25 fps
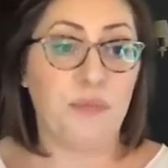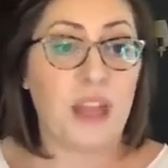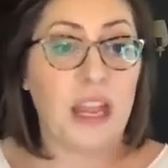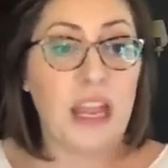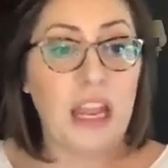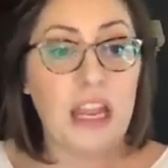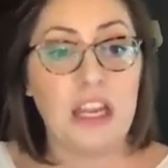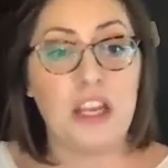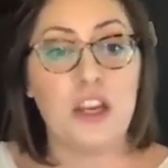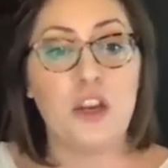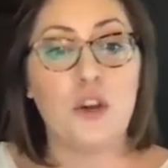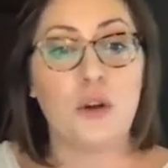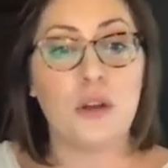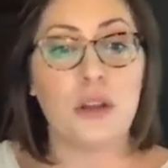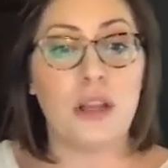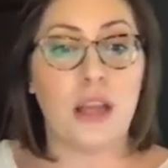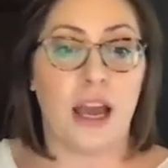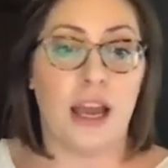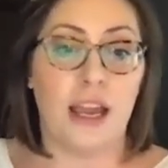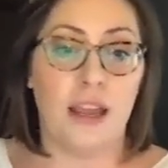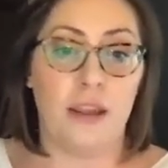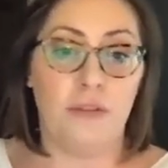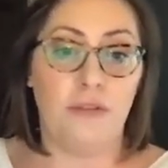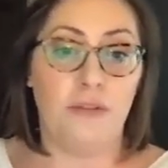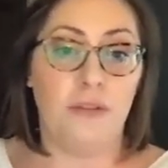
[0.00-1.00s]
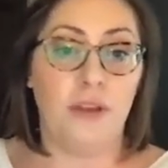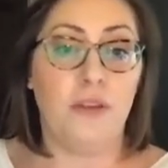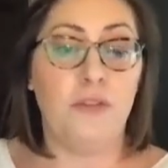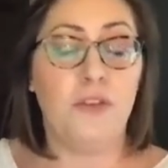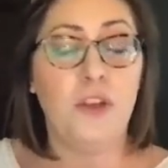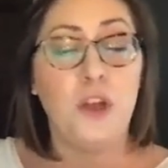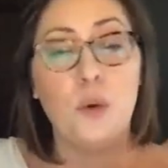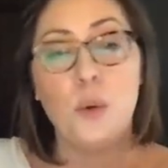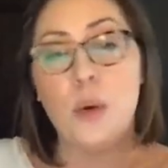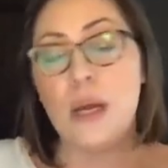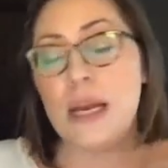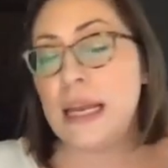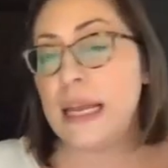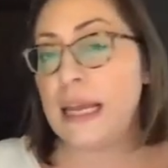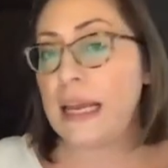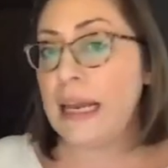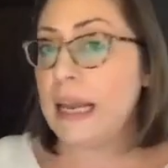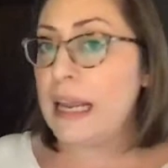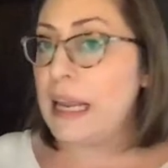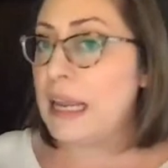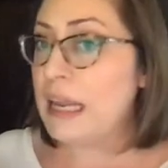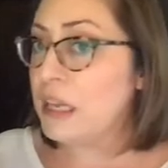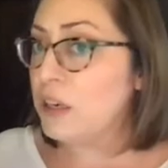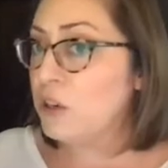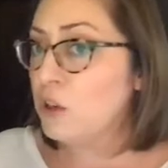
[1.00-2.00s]
In your life, if you want to get a
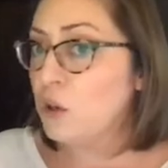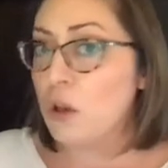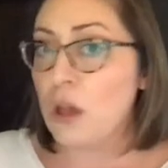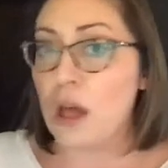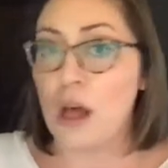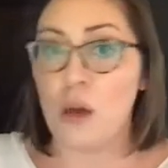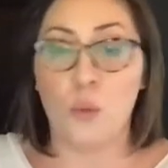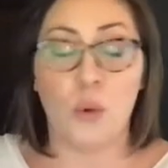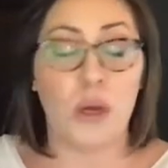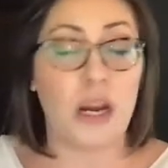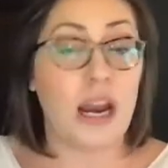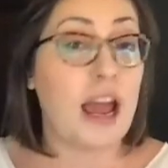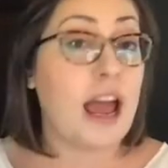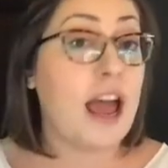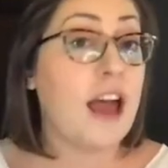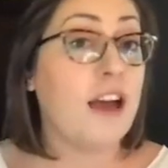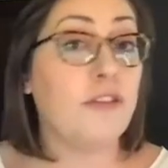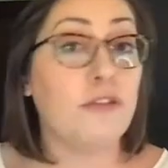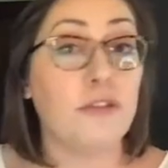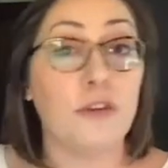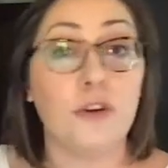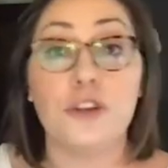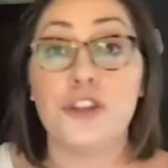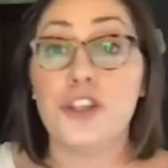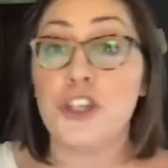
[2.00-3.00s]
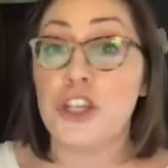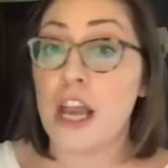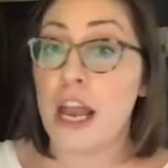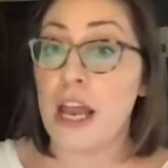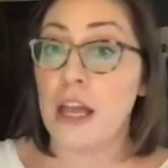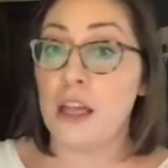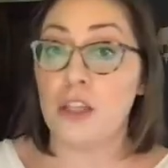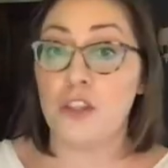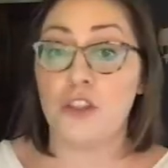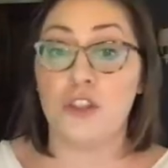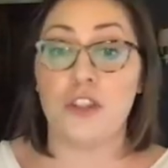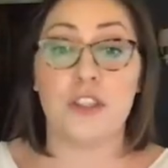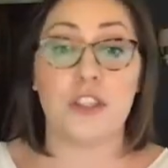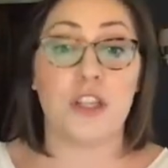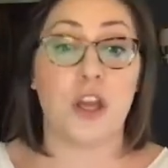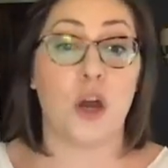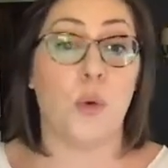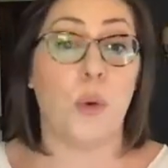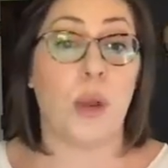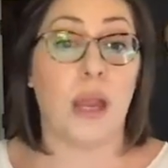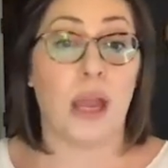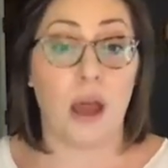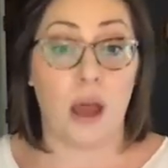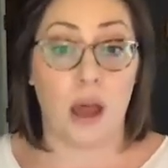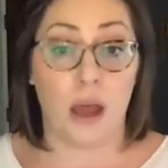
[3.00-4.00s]
handle on whatever challenge is
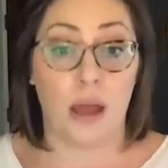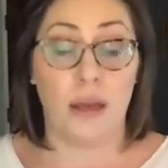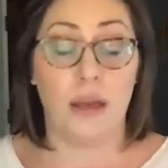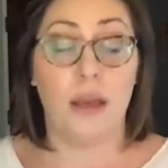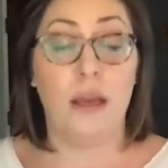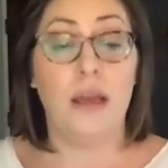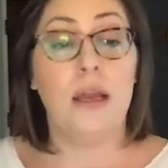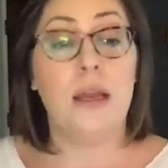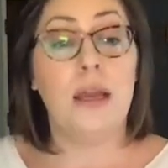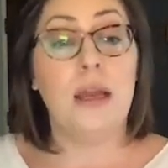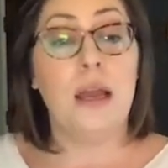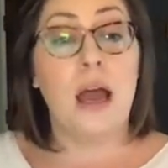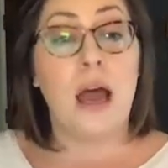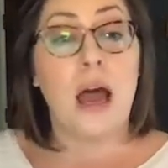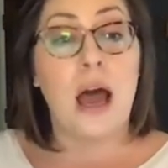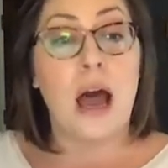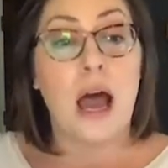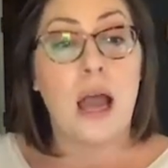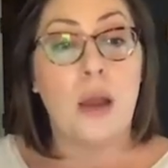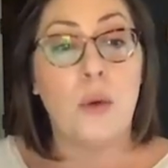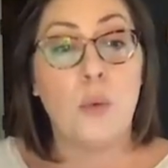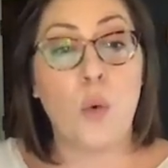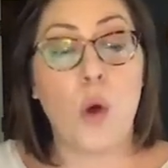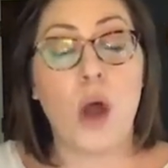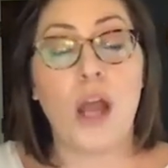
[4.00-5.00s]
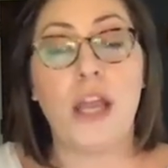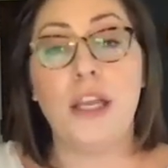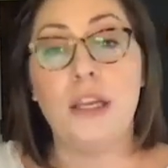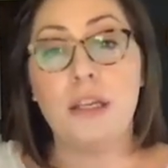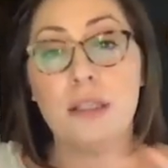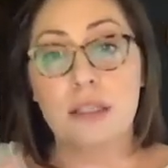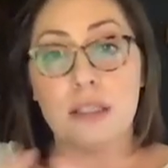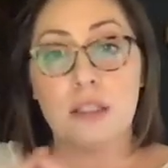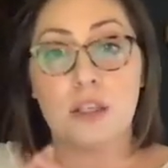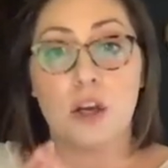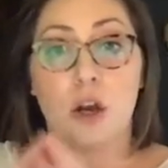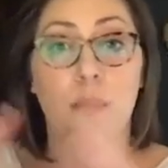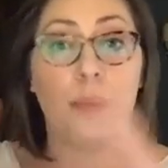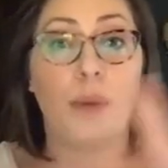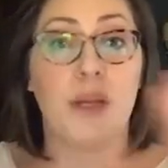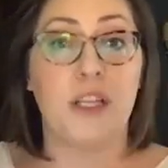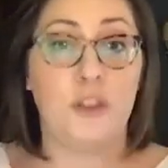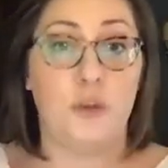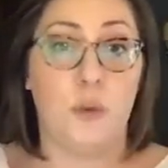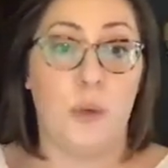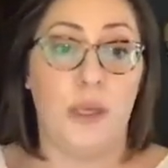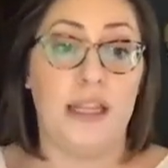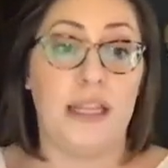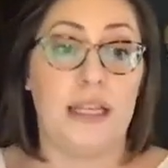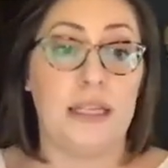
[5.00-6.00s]
going on, I want you to start by
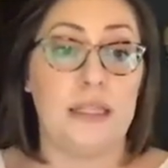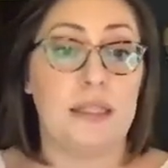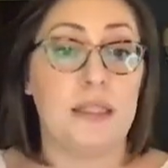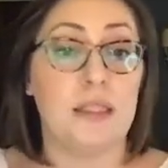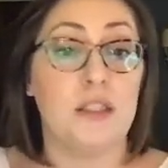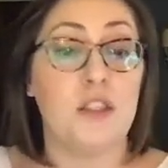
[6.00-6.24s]
doing this.